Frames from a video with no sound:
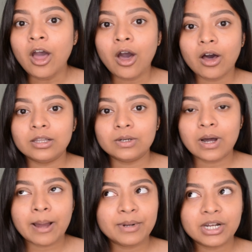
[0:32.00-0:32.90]
although
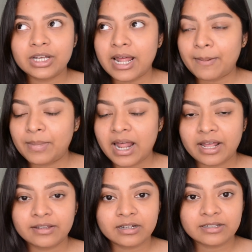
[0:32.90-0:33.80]
I'm not going to
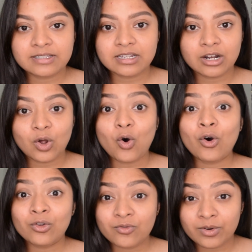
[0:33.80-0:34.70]
apply the concealer
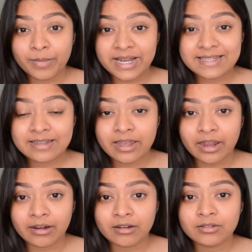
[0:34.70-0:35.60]
all over my
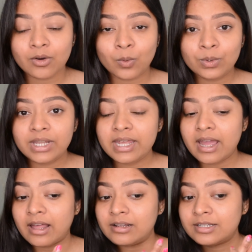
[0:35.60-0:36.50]
skin.
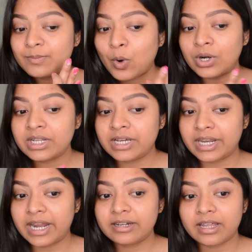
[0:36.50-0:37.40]
Only I'll spot
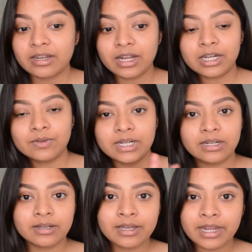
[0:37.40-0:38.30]
correct and it
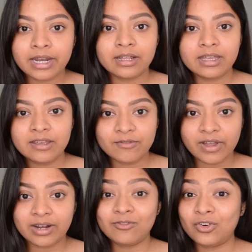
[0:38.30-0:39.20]
will create an
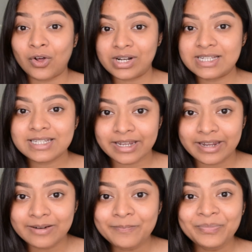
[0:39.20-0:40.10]
even flawless
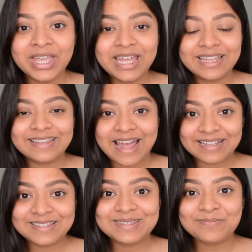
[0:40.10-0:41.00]
skin.
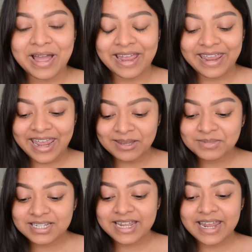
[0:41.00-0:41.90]
That's my aim
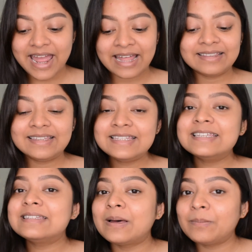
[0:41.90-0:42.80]
today, and this
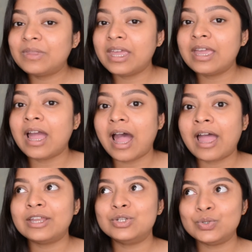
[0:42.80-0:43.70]
is something
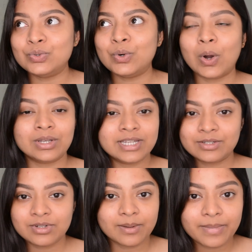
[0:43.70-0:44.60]
I do on
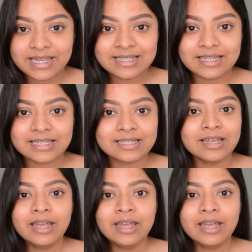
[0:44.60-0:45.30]
day-to-day basis.